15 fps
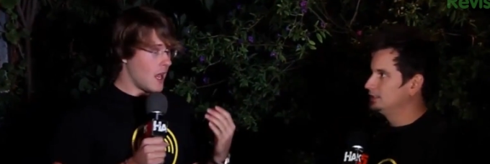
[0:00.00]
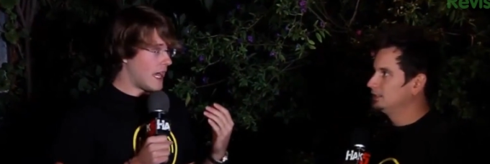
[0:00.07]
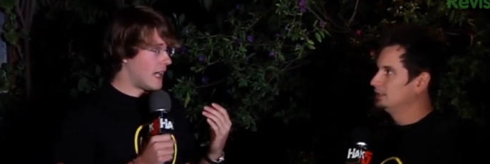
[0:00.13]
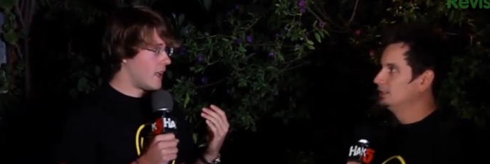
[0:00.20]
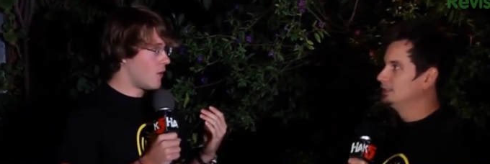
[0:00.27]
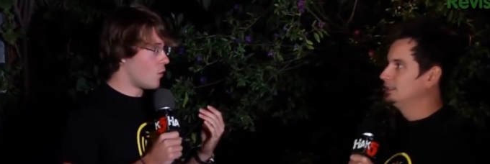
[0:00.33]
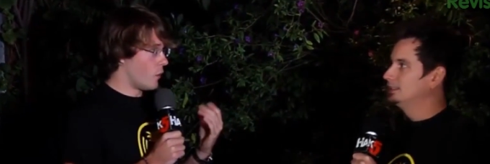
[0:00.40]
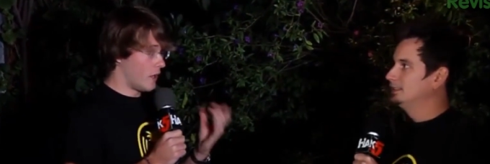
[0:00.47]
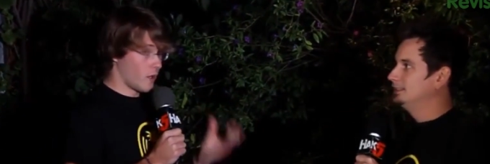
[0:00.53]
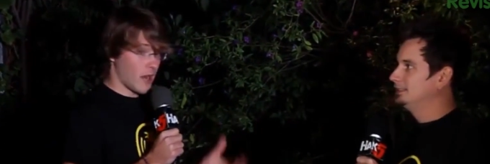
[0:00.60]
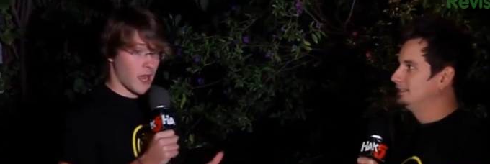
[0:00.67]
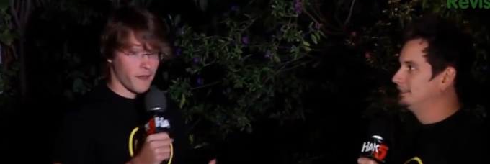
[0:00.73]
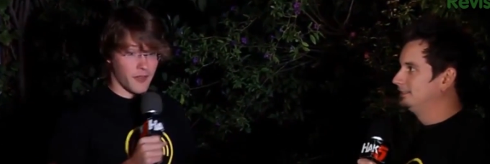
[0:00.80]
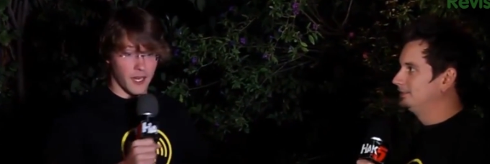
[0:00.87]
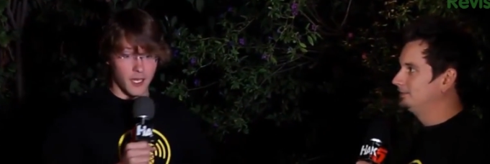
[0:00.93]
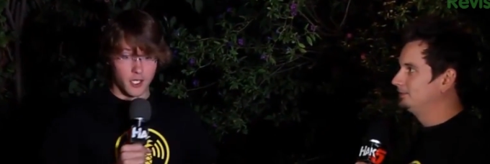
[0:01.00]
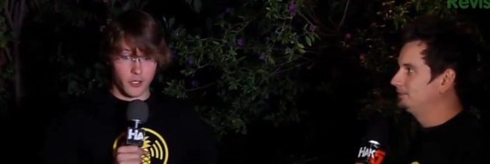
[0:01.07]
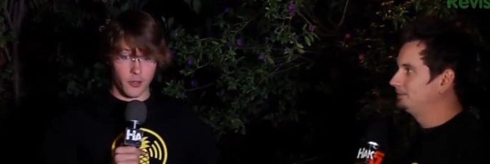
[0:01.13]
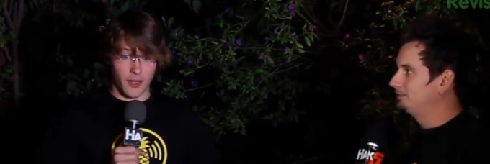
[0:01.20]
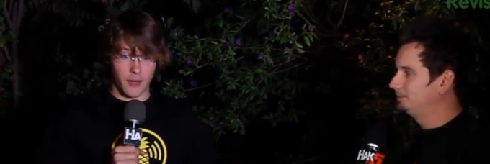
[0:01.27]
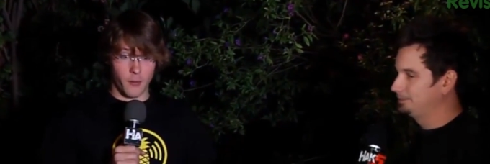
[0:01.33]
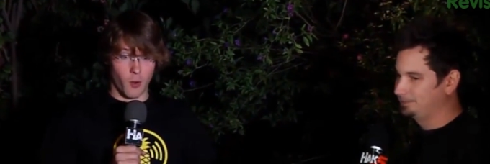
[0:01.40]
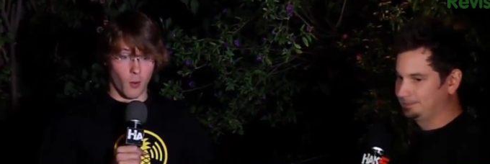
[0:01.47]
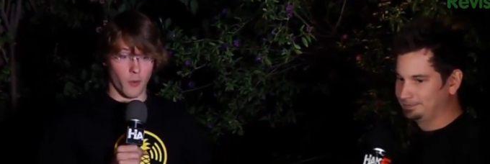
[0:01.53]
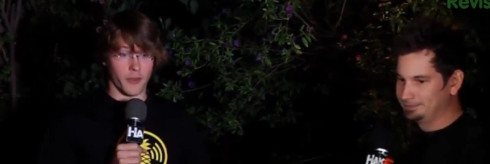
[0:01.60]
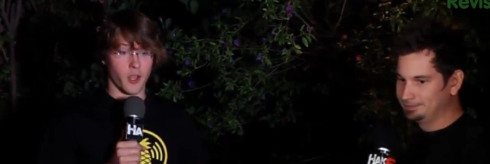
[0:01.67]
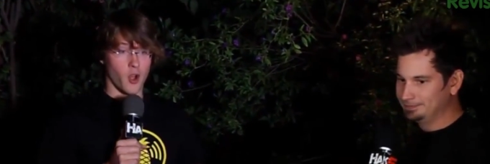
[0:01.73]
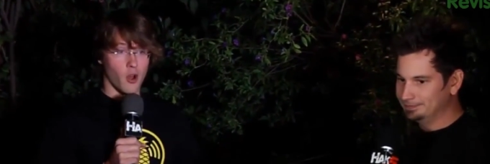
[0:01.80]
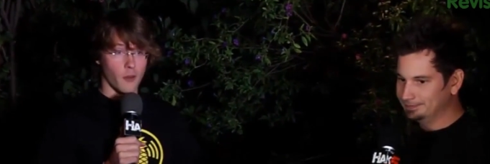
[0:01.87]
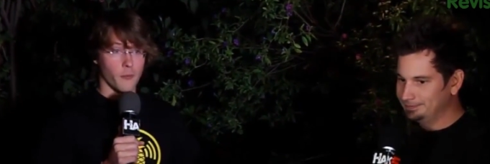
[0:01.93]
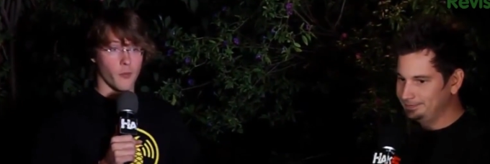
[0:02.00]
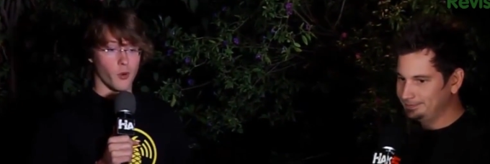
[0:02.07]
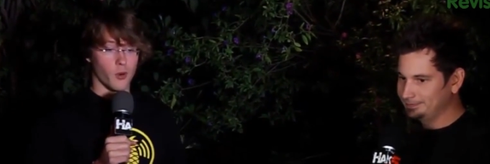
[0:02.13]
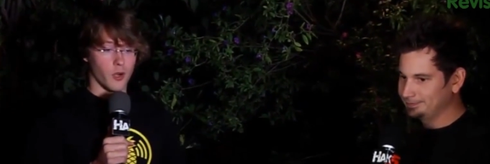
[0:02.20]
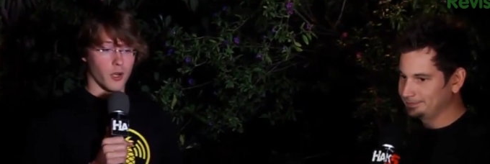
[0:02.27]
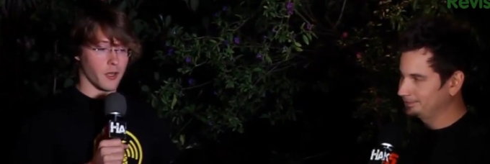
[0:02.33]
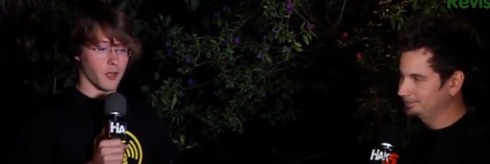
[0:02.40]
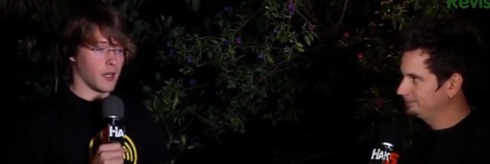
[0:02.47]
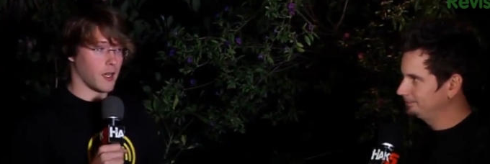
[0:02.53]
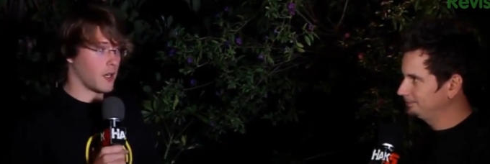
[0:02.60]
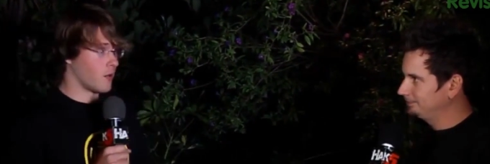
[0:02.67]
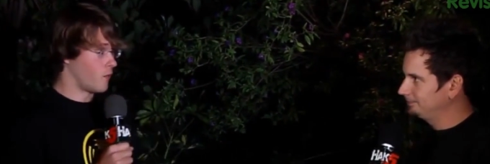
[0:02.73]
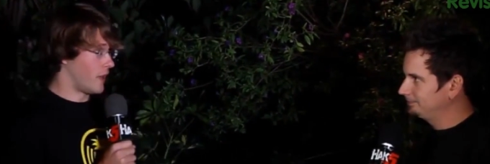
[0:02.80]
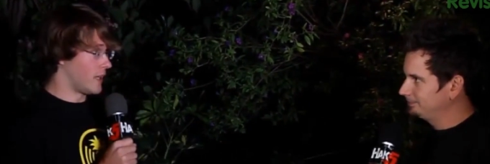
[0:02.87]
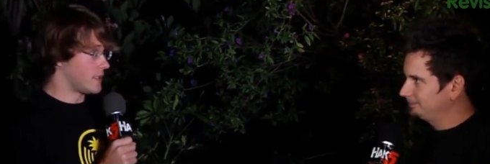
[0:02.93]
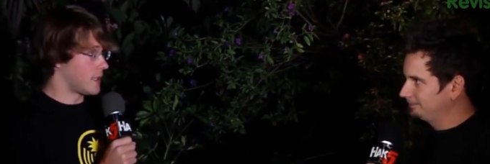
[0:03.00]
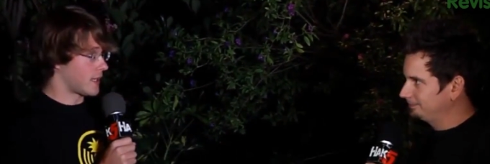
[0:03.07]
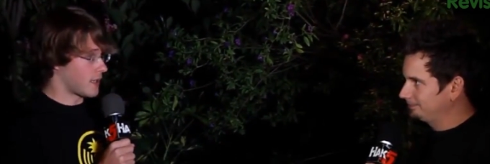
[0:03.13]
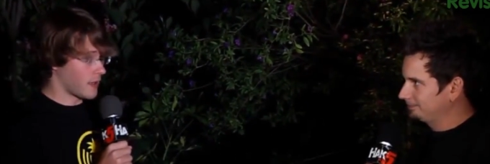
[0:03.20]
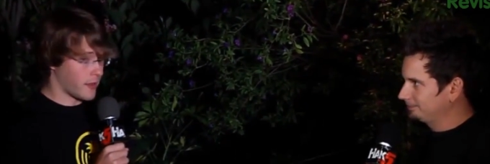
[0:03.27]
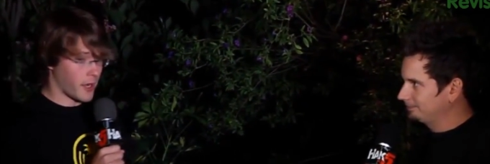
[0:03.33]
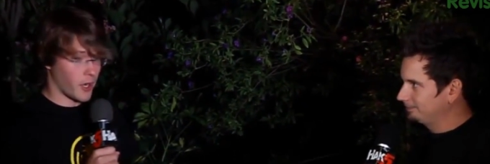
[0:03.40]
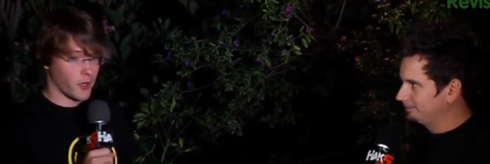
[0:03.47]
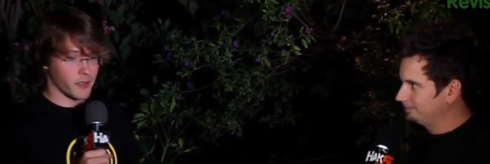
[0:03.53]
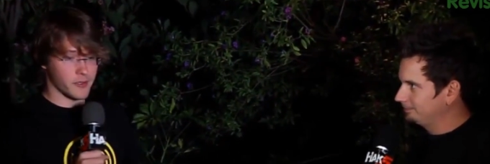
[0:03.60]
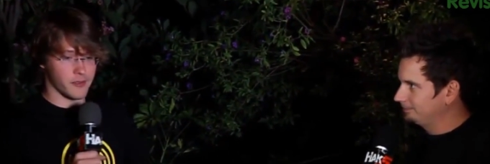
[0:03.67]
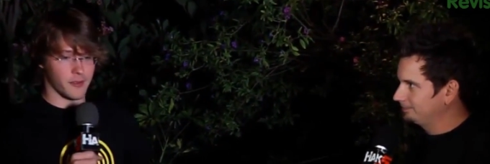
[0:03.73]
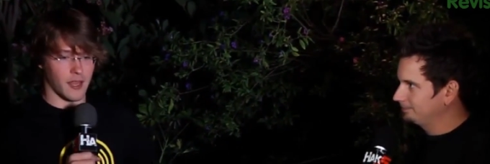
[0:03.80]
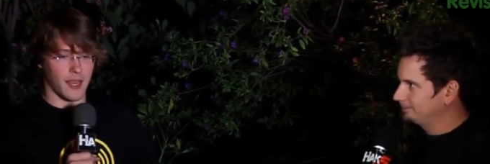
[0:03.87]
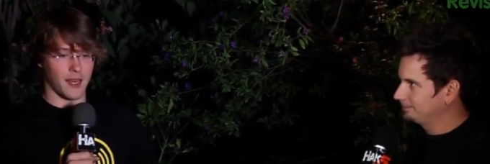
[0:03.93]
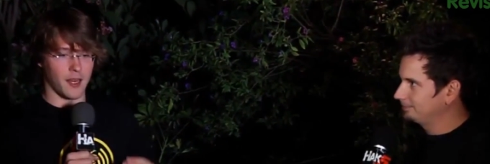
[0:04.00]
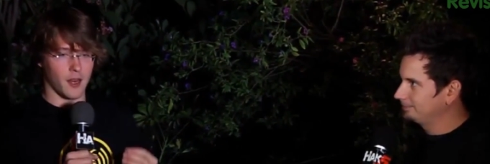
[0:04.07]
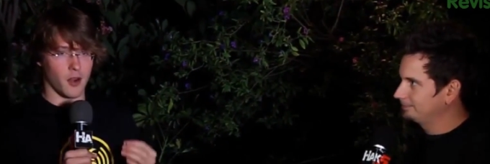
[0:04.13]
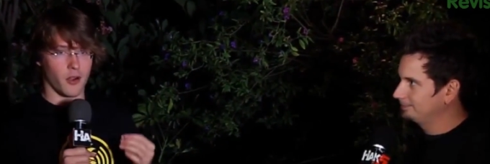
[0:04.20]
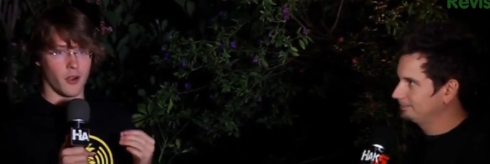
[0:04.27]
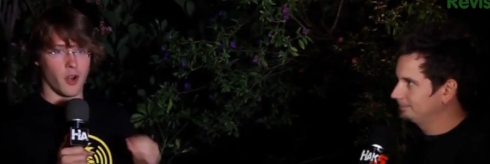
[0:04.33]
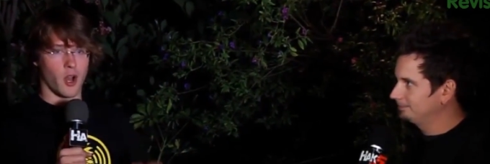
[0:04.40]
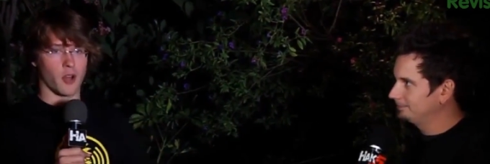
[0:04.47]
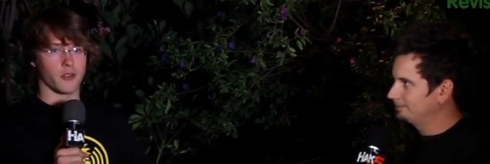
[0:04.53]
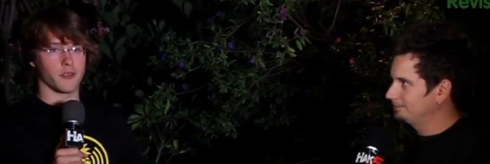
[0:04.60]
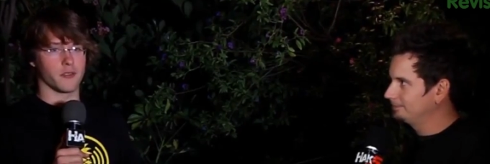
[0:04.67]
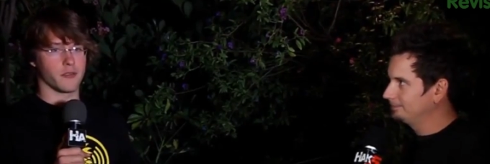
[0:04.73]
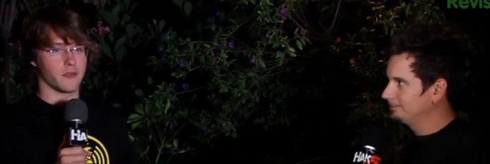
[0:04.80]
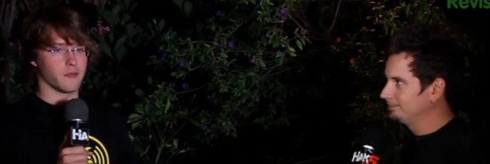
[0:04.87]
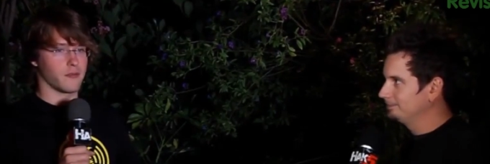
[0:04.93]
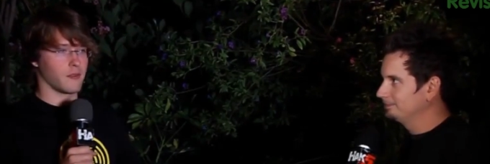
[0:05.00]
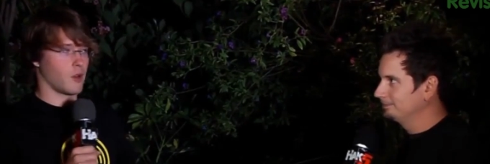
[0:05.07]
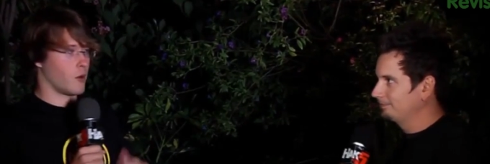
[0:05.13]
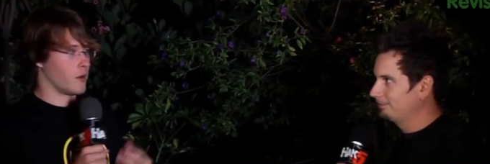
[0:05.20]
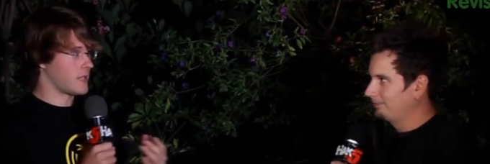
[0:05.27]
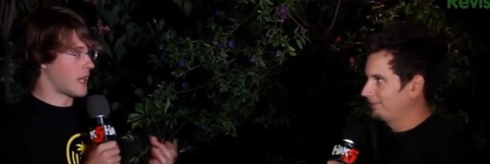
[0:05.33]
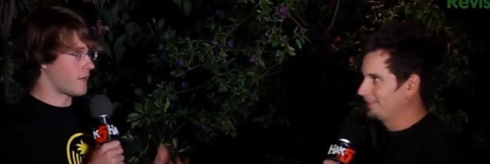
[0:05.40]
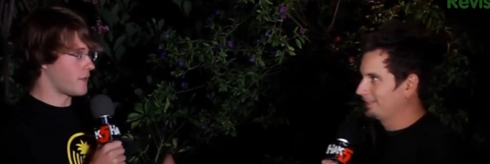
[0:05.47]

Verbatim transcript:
Speaker 1: Uh, we don't have that issue anymore with the onboard uh, Realtek and Atheros. They are not going to